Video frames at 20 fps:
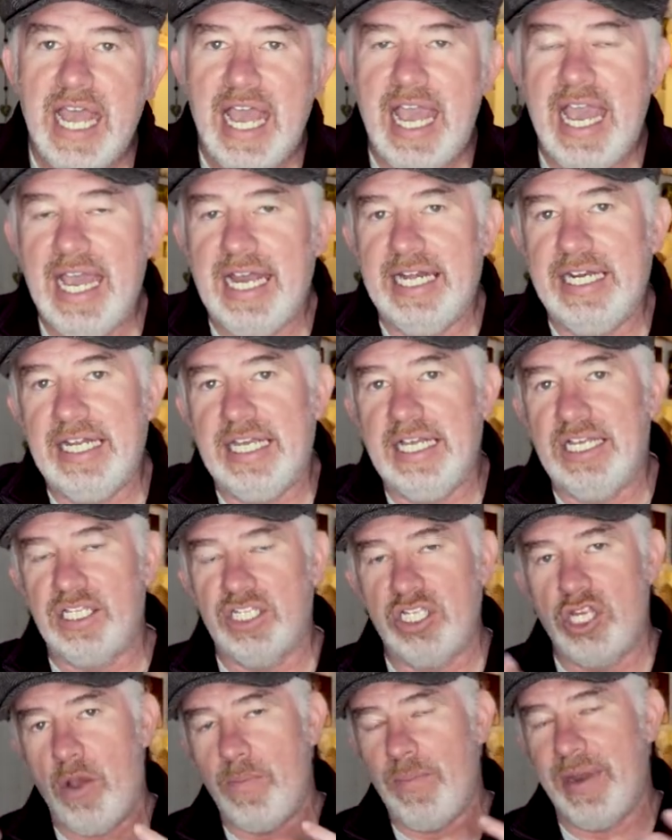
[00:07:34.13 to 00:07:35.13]
and
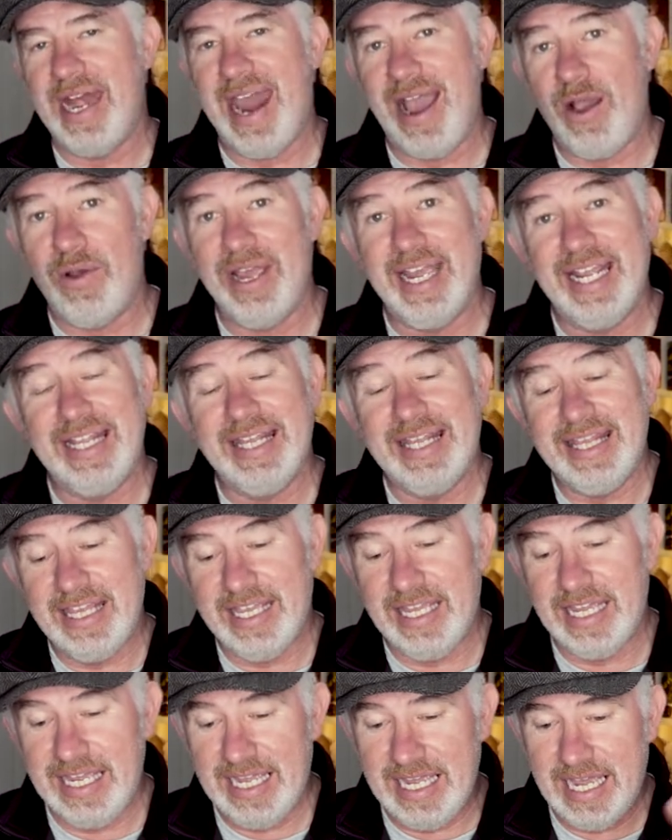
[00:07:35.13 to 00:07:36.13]
stopping out in
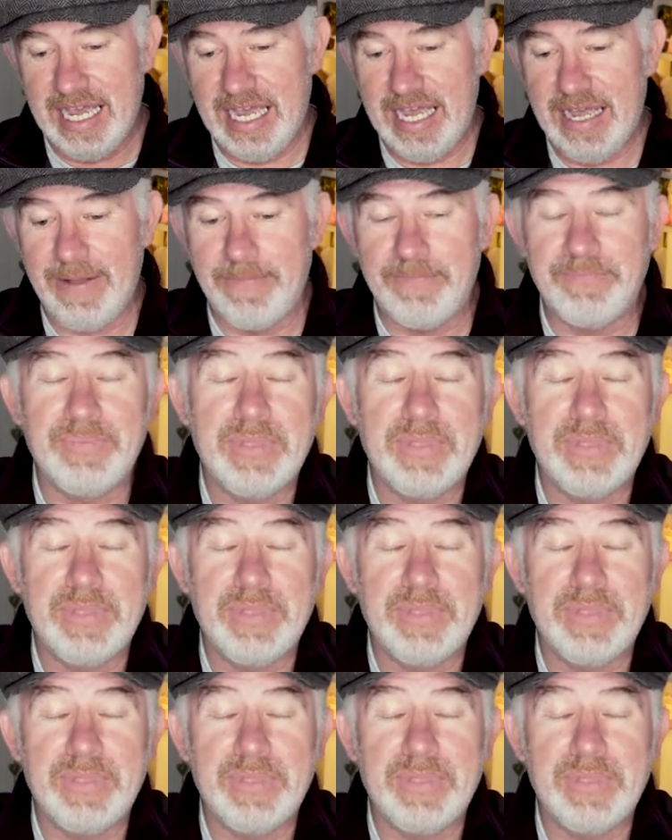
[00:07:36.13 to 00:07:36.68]
the